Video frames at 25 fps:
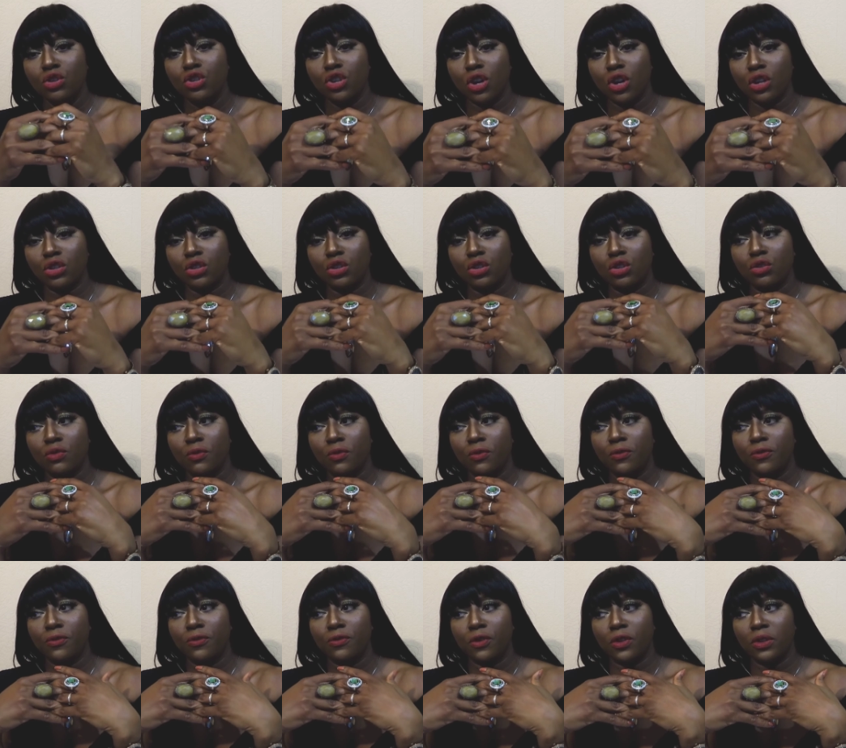just
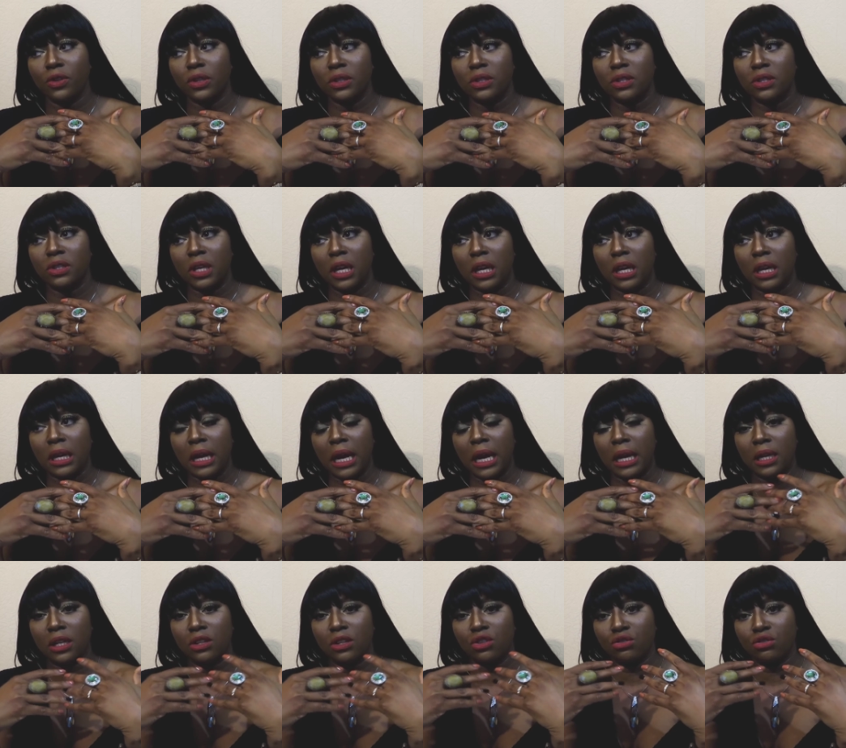for the sake and